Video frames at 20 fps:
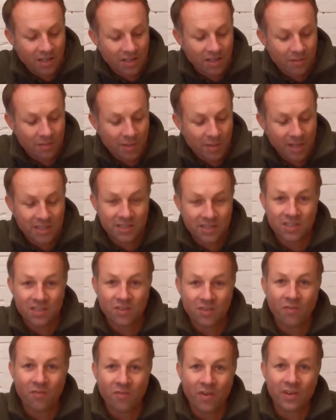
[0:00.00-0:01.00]
Makes these
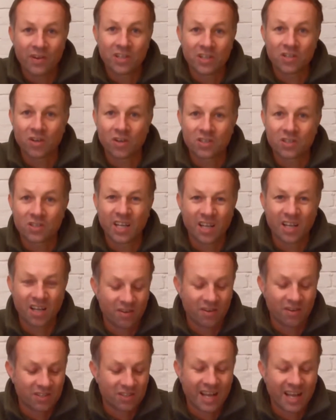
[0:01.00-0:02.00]
very toxic and
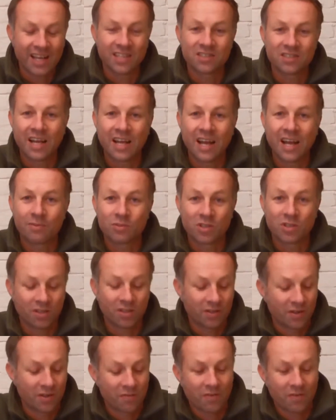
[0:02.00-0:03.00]
taste
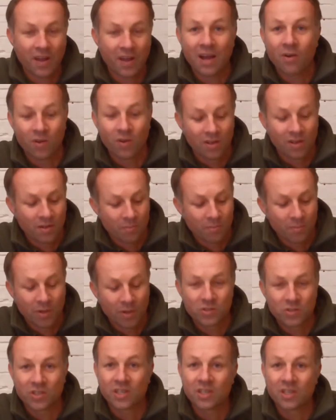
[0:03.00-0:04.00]
absolutely foul. Most
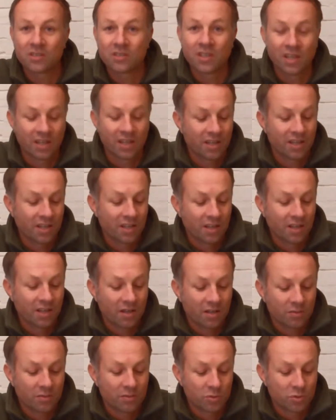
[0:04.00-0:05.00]
things
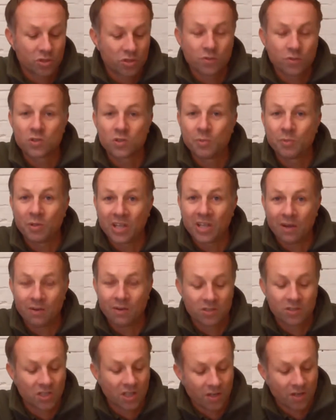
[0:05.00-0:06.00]
will soon spit out
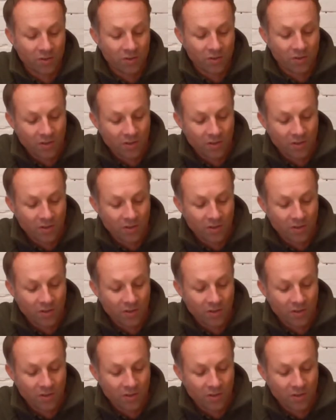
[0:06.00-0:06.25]
a toad.